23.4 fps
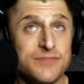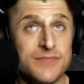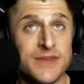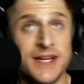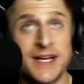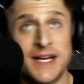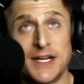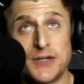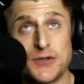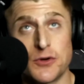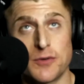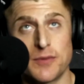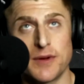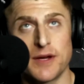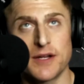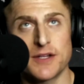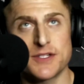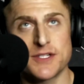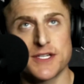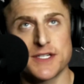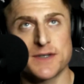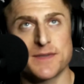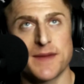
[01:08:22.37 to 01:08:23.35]
I do
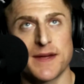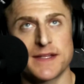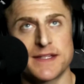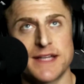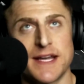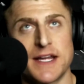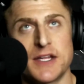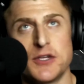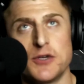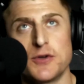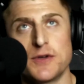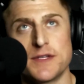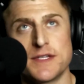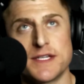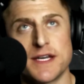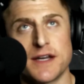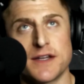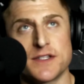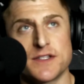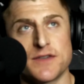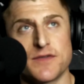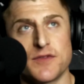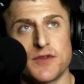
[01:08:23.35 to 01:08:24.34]
apologize about that. You can tell
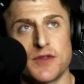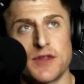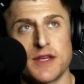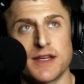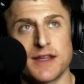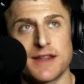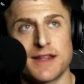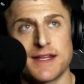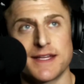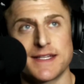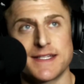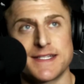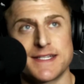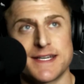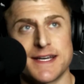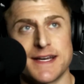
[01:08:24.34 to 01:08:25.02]
us if you think that